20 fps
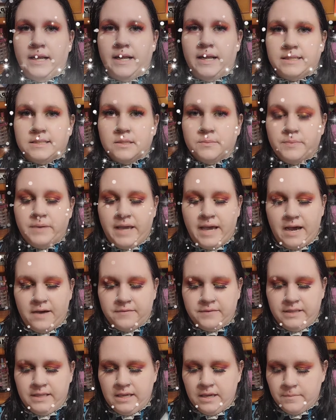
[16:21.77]
Next up we
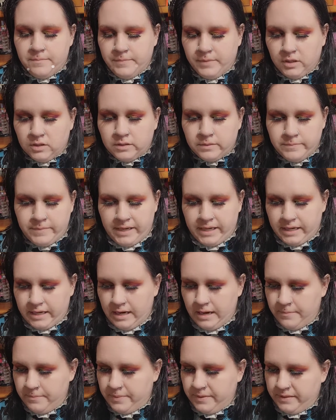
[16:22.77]
have the Milk
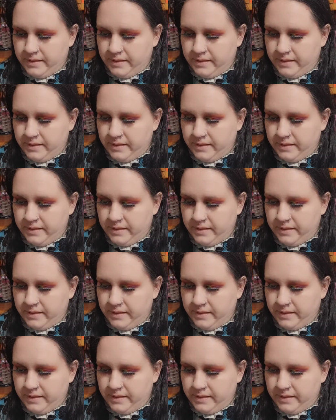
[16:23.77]
Makeup.